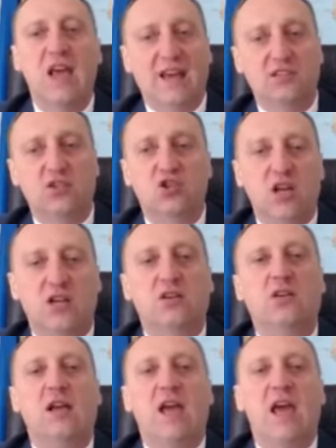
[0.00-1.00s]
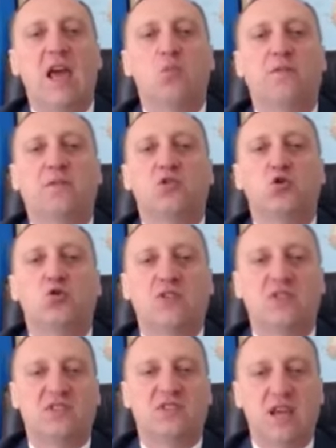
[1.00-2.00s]
and the general aim of
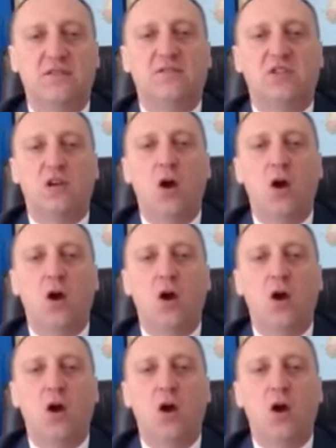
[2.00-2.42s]
ensuring safety